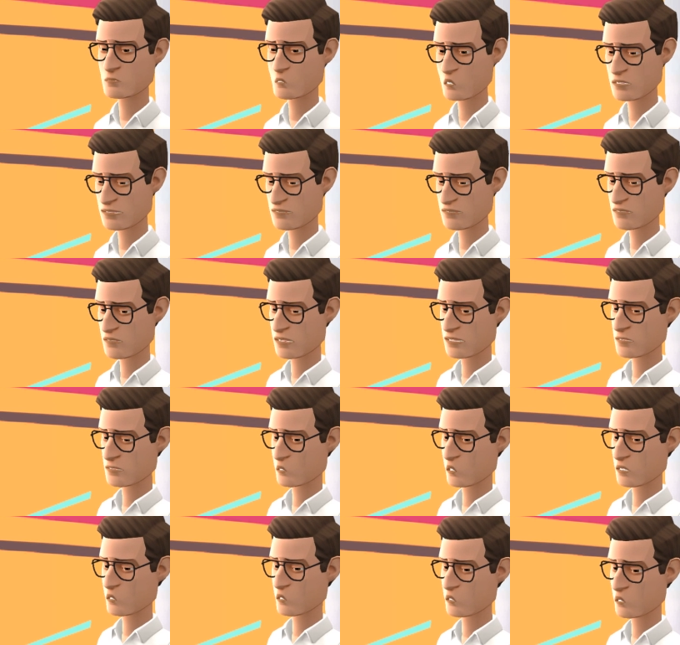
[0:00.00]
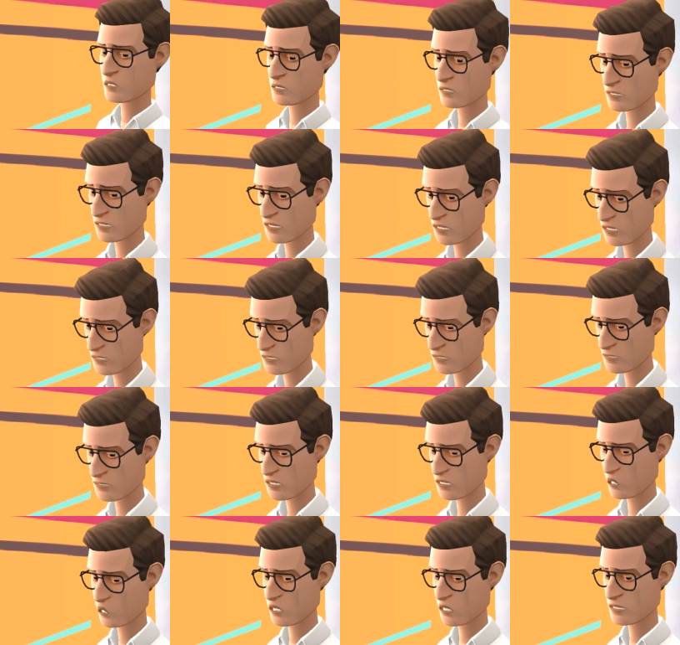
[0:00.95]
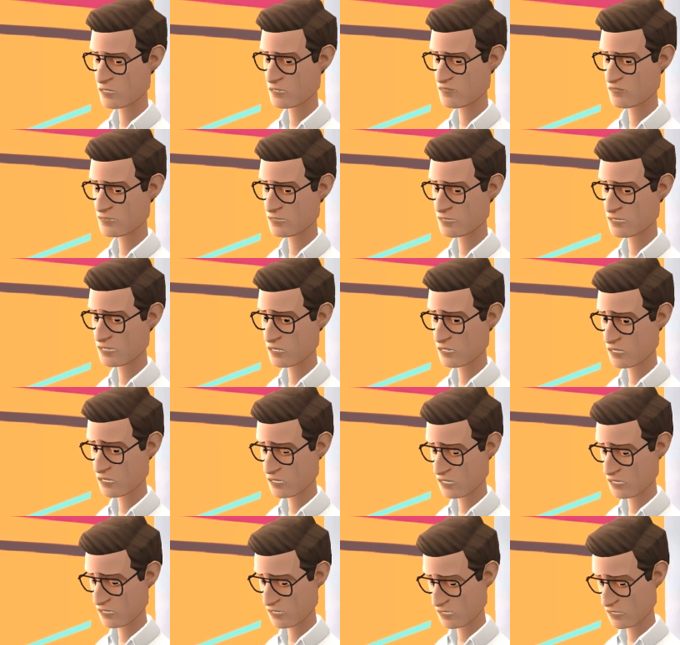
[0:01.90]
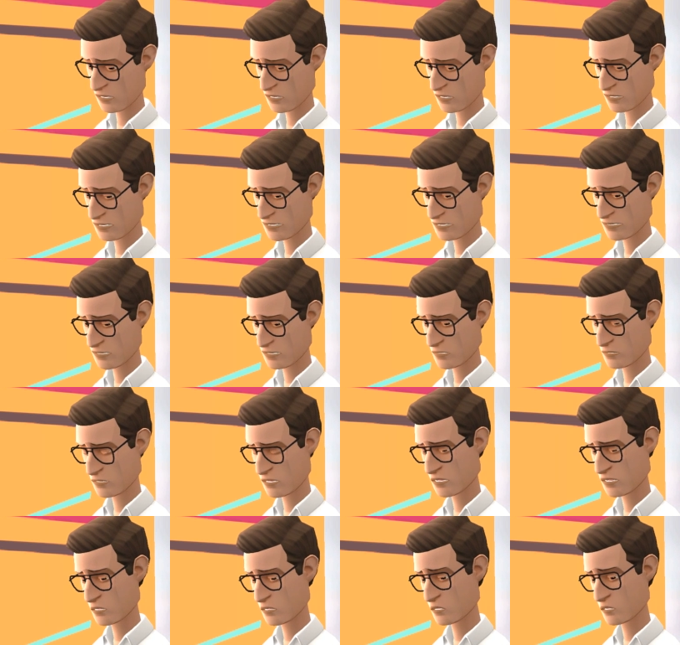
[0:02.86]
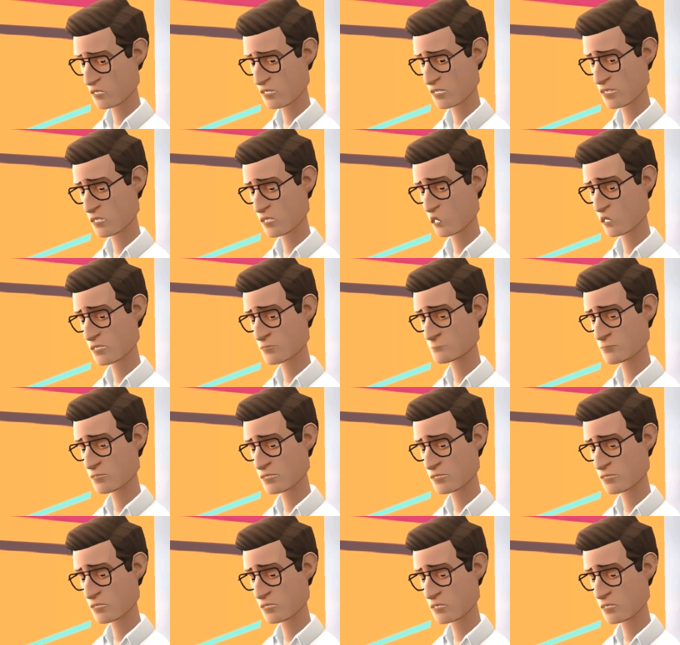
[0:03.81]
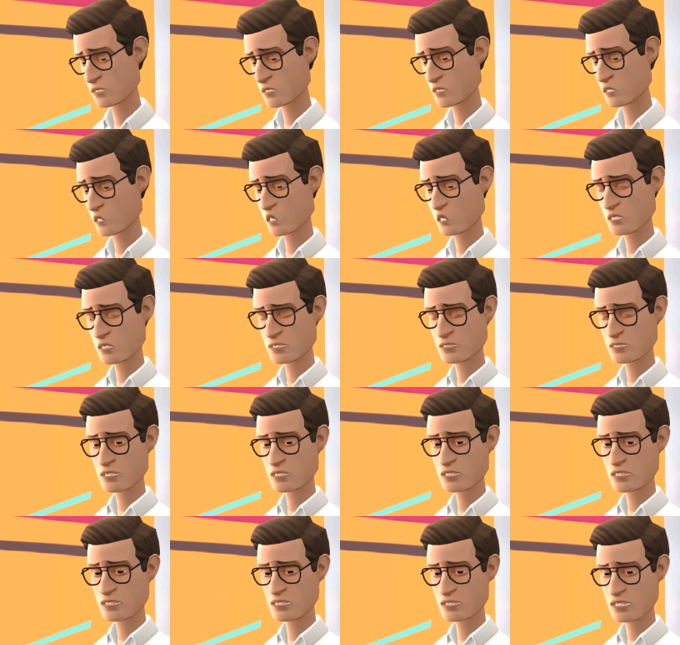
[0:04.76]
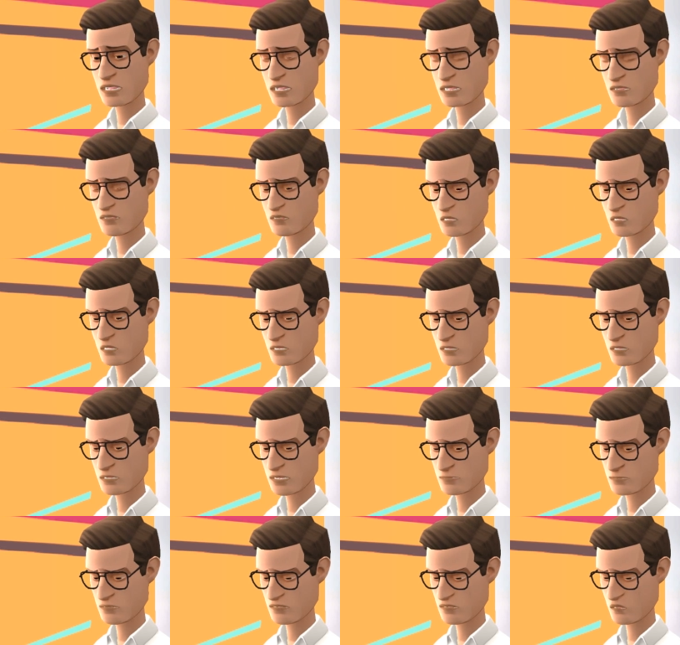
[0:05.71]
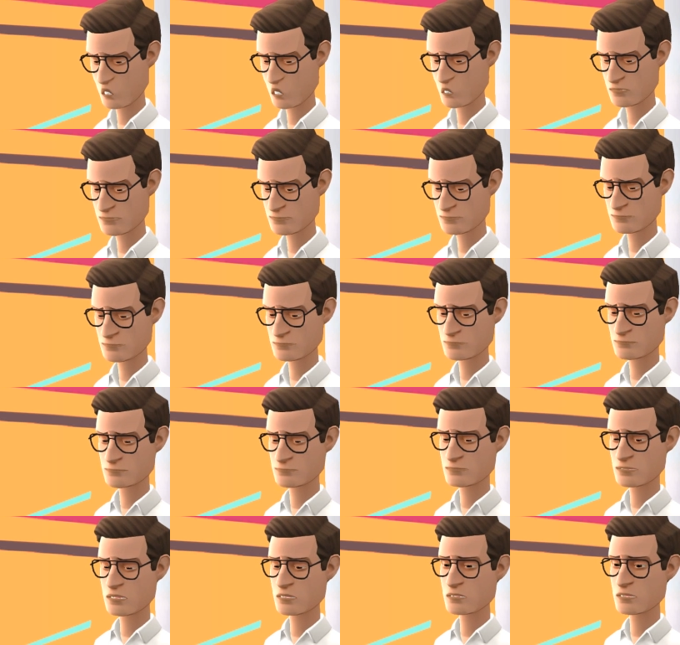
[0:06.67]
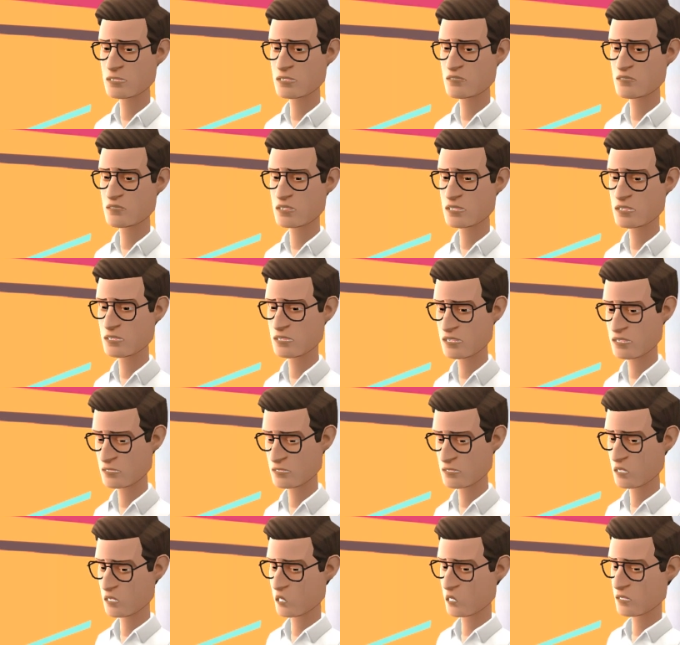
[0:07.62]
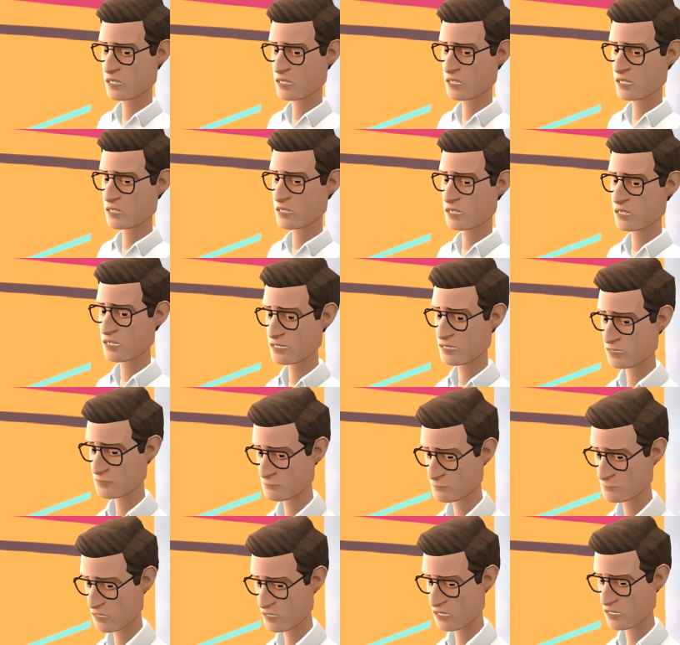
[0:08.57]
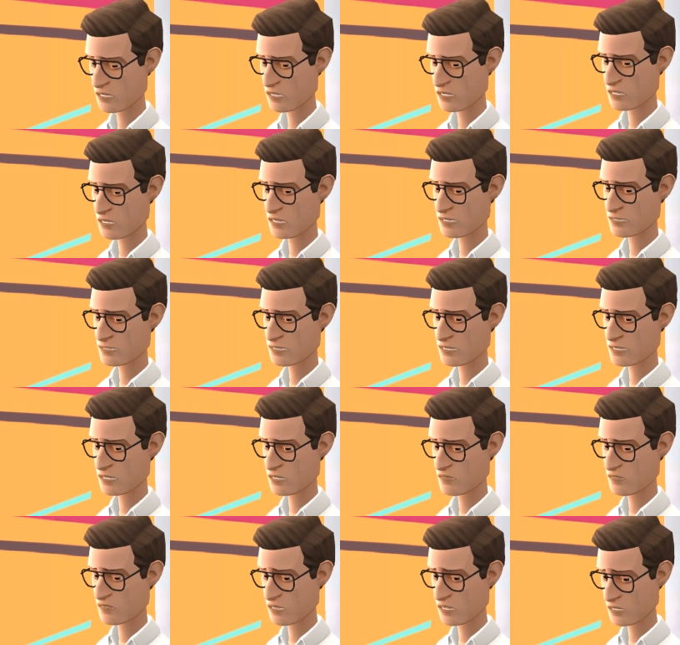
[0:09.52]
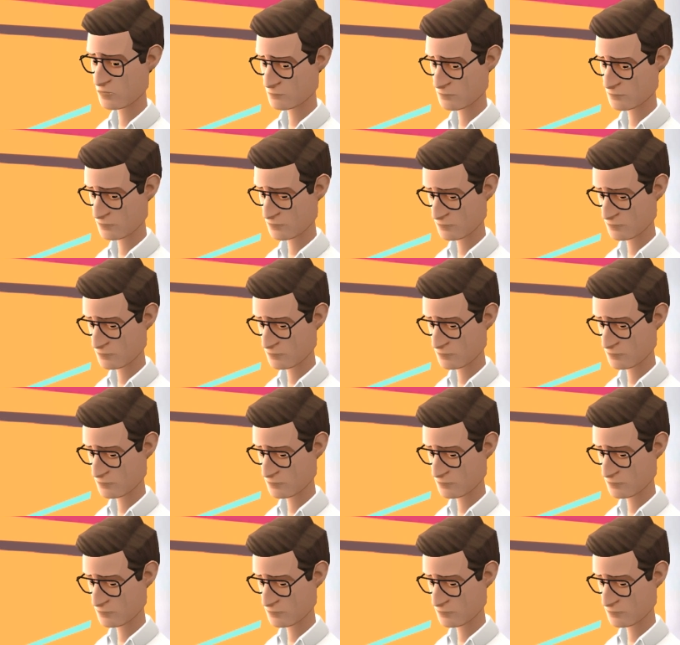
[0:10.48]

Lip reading: wife and I were working things out just fine, and then she got this attorney who is making her do things that she never did before. She is even telling the children that I'm bad and that I left them.